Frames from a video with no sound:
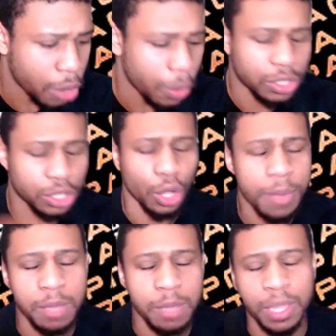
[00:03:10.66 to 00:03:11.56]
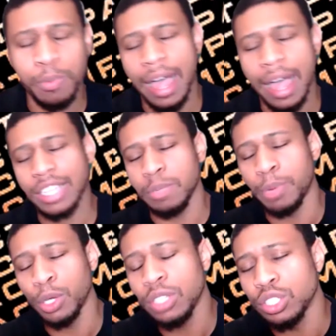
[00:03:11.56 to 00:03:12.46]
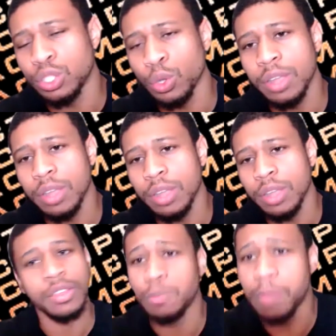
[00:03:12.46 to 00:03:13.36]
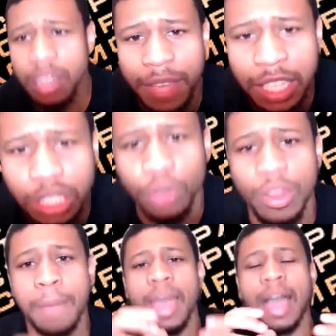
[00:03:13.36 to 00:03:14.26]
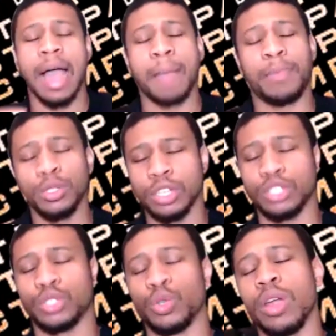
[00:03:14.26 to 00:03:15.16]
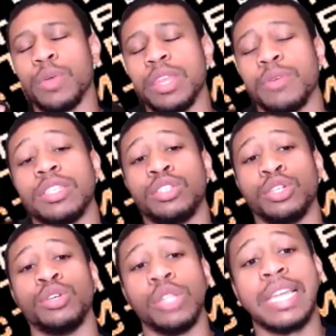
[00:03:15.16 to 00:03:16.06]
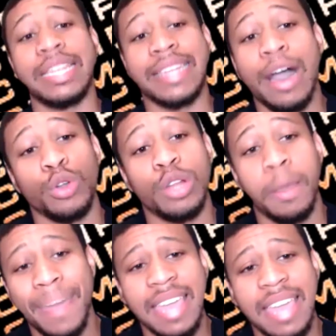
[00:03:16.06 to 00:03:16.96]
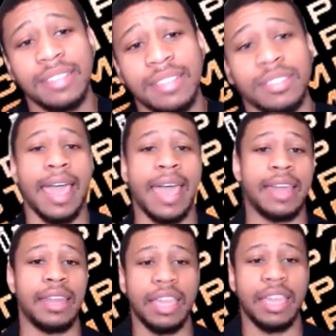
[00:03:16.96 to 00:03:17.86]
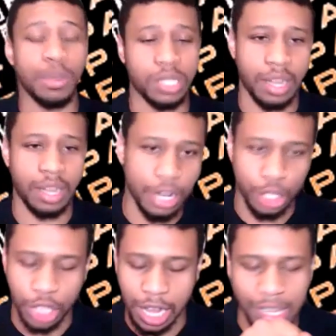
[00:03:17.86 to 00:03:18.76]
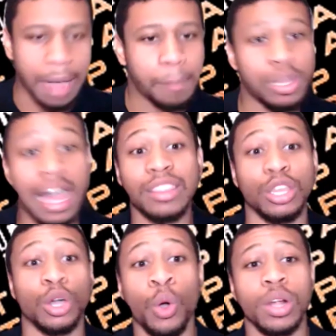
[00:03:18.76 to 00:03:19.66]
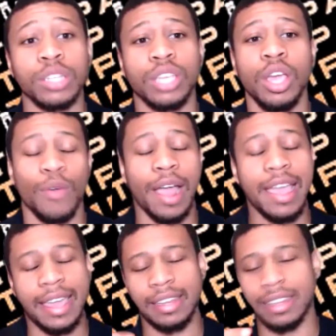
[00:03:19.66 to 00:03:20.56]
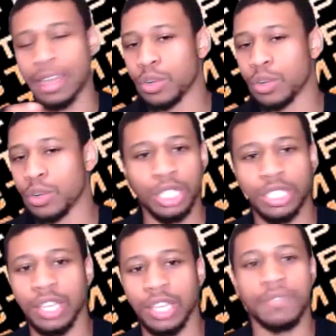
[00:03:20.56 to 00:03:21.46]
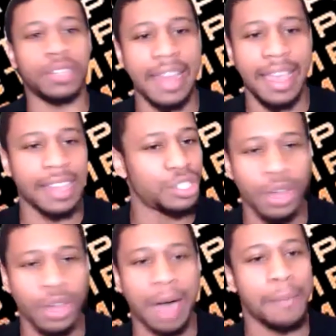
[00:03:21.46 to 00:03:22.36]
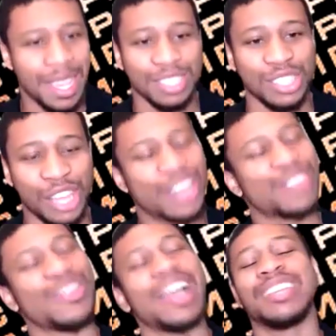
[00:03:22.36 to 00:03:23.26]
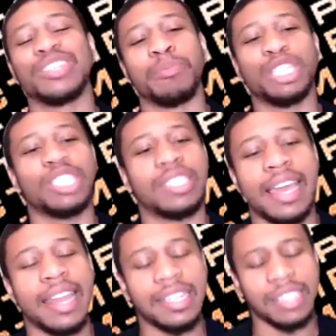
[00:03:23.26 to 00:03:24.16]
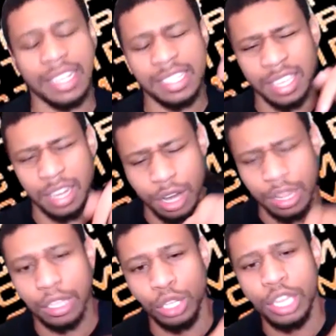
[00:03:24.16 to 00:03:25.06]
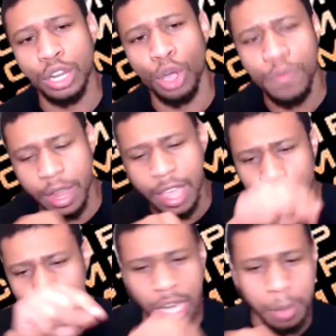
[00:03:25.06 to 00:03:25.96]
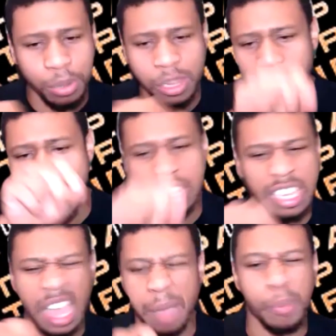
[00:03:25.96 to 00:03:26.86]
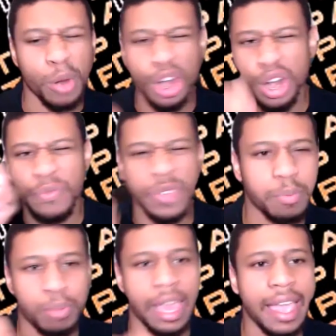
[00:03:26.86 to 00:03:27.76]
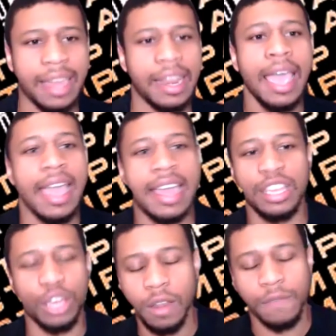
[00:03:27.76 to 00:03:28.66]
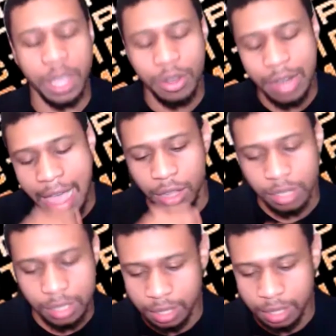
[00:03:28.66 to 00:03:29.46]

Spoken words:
So many people, I actually posted a story the other day. Speaking of Instagram, I posted a story where there was a dude looking down on a maze, and he was sitting there trying to like plot the course, right? And there was a bunch of dead ends. You know how mazes look, right? There's a bunch of dead ends, and he's sitting there like looking over it, trying to plot the like perfect plan, and he couldn't figure it out.